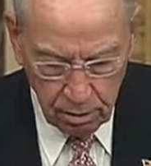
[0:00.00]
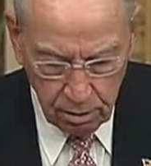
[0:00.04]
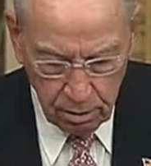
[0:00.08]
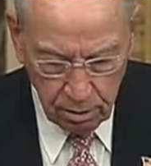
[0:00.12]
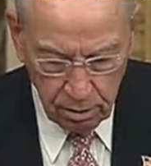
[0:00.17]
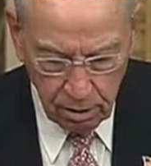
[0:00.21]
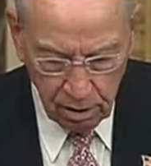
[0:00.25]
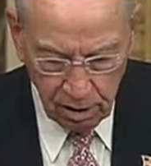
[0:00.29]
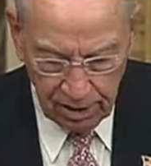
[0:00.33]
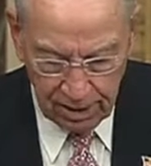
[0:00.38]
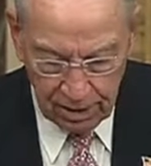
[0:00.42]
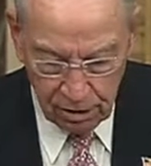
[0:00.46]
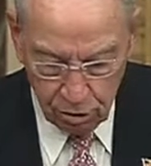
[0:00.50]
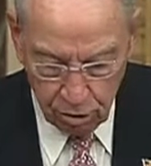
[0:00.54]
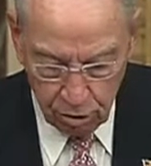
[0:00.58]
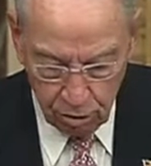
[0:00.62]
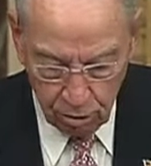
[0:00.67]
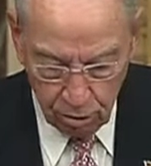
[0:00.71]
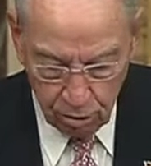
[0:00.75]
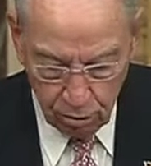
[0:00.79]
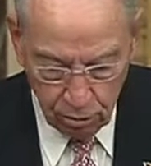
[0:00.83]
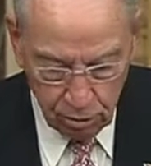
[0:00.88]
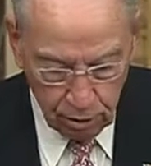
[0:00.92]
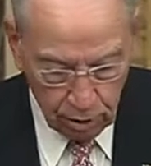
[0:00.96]
the
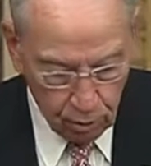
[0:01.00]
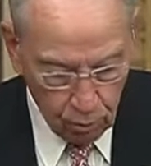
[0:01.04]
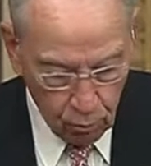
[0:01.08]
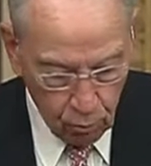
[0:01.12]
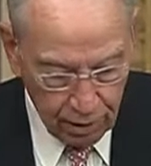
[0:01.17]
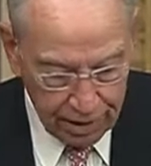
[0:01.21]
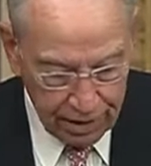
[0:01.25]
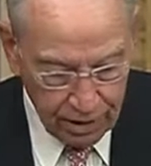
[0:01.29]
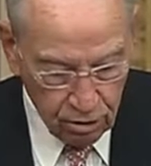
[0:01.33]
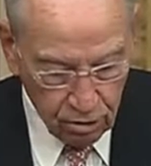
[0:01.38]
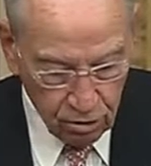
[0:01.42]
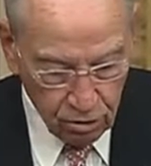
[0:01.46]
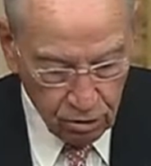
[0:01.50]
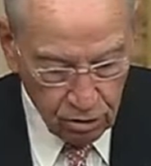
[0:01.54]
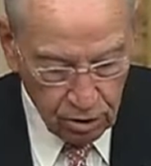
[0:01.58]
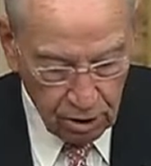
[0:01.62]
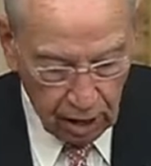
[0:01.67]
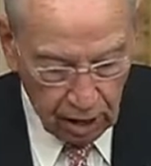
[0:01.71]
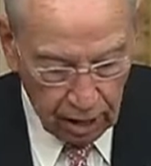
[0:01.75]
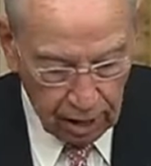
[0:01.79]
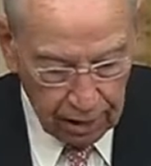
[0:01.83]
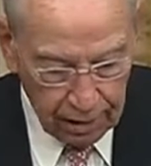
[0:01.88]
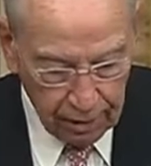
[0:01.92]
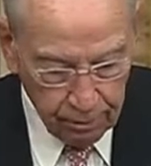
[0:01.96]
listeners' and readers'
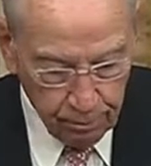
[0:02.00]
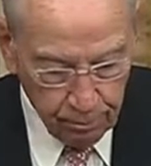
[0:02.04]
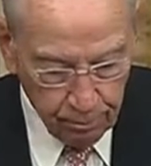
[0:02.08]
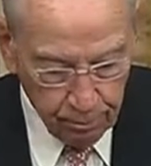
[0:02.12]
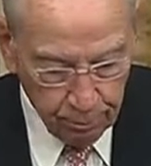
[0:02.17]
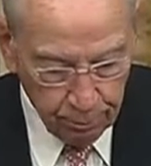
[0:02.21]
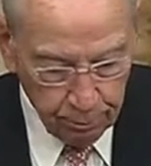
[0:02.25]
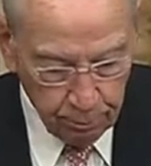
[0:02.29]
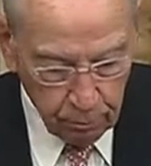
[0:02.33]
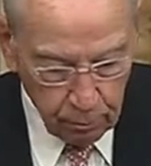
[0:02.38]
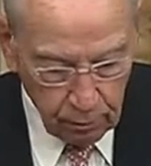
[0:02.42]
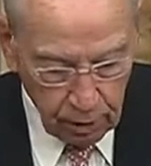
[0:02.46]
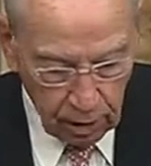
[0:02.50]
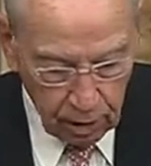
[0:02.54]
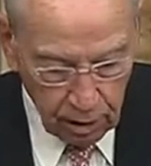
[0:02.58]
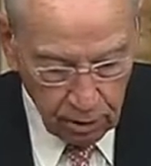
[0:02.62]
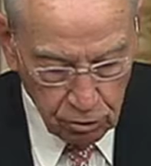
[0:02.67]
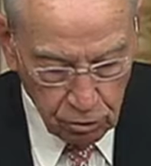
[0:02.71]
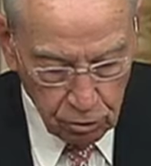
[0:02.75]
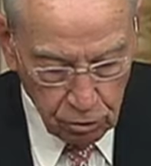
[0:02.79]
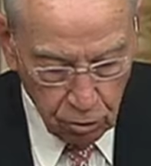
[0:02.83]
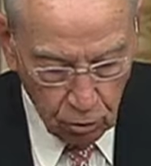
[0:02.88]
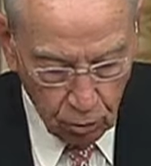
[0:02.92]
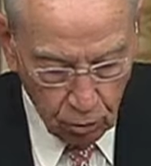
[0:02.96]
time on
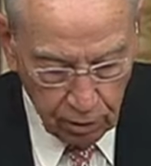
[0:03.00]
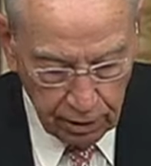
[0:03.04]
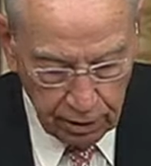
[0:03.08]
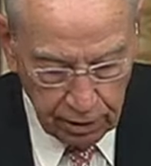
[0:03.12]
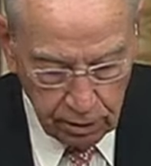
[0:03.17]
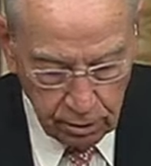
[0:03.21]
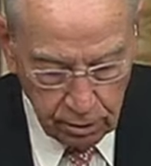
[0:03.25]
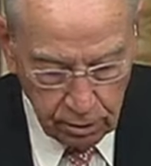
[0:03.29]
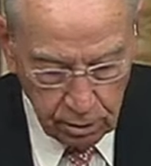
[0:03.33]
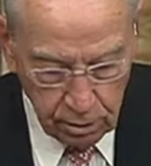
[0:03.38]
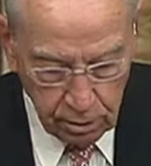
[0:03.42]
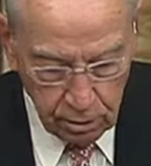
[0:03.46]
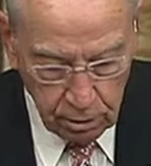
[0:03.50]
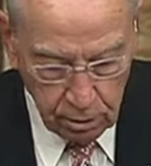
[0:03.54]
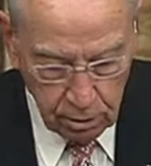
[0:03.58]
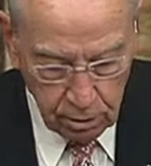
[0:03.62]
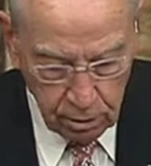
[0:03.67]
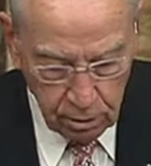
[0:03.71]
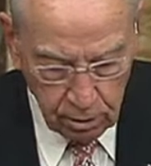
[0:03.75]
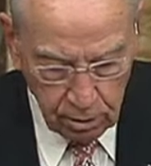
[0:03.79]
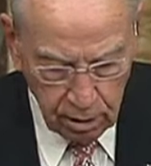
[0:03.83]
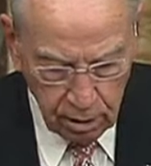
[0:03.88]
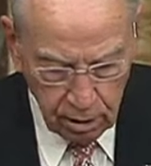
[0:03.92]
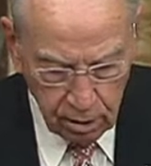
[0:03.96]
stories
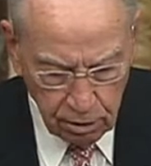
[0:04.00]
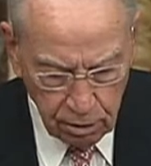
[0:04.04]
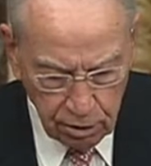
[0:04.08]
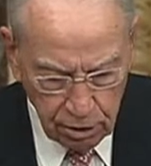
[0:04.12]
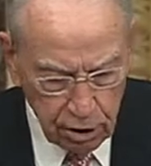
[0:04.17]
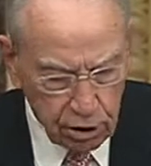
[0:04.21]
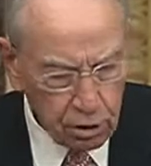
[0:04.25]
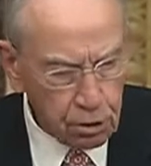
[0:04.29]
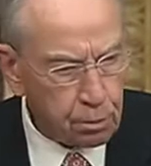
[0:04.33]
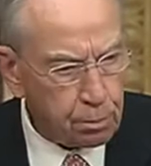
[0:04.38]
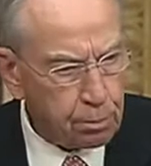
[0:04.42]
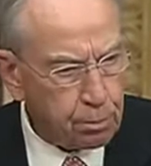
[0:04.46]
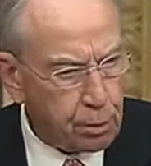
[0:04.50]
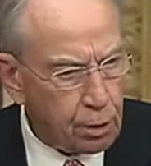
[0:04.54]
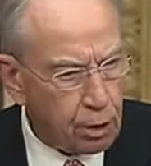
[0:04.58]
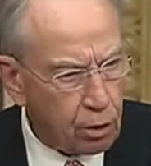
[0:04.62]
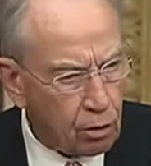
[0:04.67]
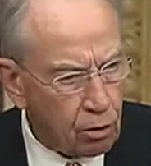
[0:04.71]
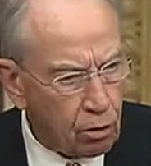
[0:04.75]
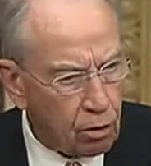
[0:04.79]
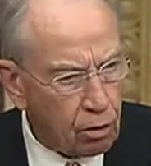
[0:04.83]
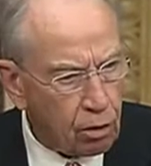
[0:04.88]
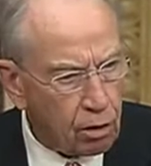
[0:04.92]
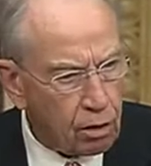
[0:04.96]
that are just
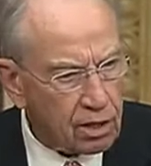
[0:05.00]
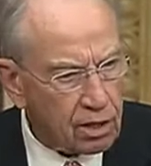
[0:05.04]
pure